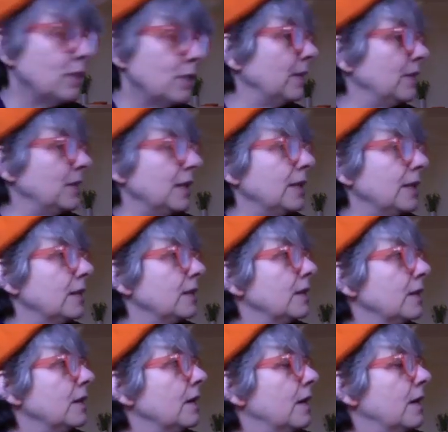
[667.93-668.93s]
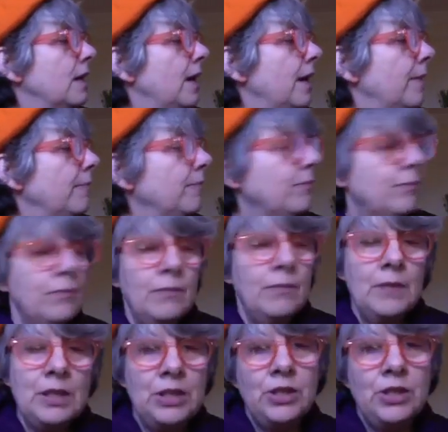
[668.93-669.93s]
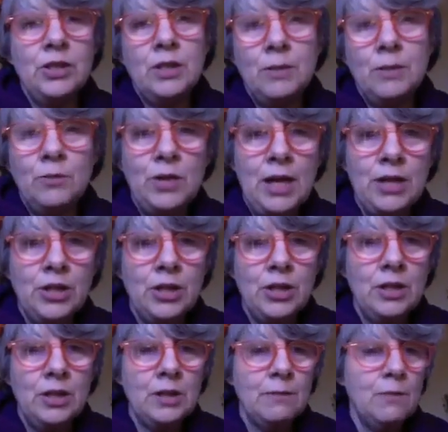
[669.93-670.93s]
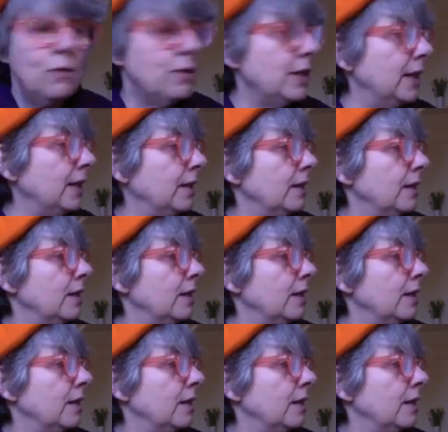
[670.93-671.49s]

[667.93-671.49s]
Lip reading: We did addition, subtraction this morning.